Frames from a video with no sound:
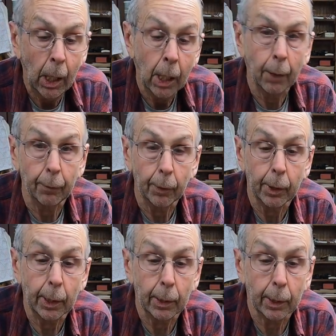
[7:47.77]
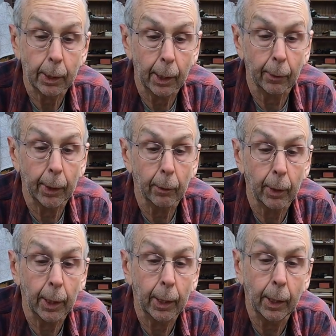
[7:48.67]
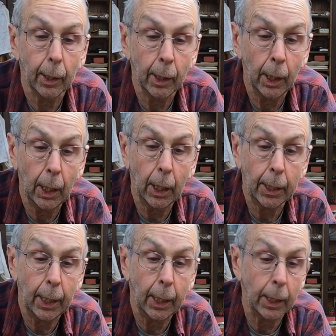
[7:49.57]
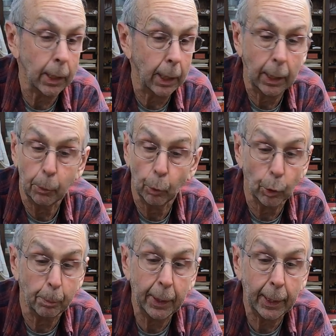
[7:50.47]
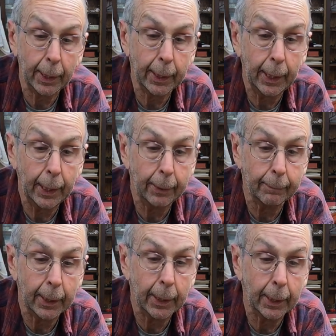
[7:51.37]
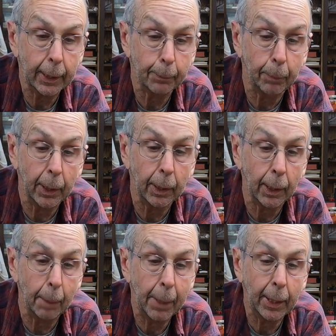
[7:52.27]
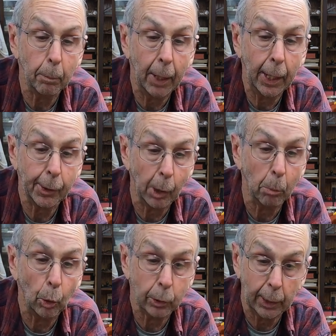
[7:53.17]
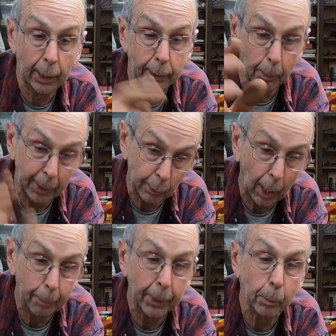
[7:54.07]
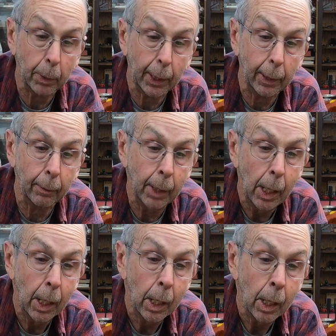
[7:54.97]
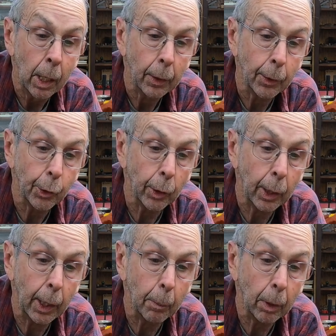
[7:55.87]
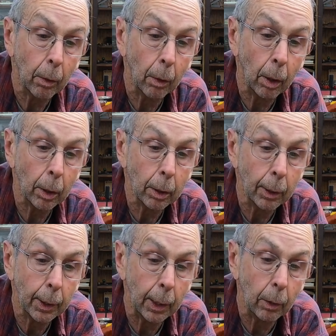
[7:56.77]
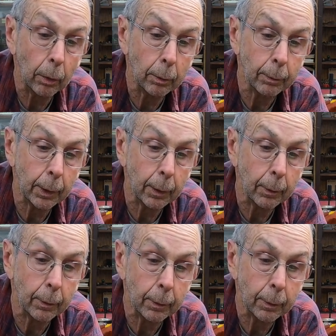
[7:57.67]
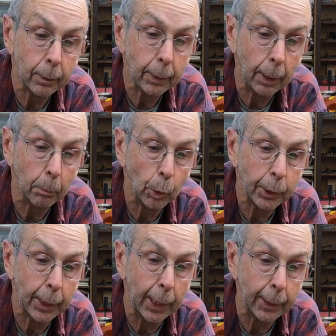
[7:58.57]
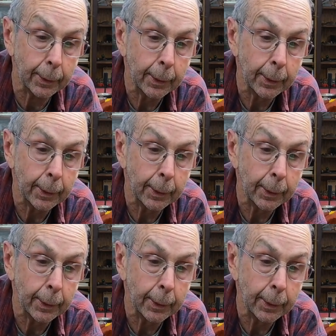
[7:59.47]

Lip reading: if you see this area right here, that's not supposed to be like that, but I made it match on both sides. Somebody dropped this plane. They should have came across and down, you know, on both sides.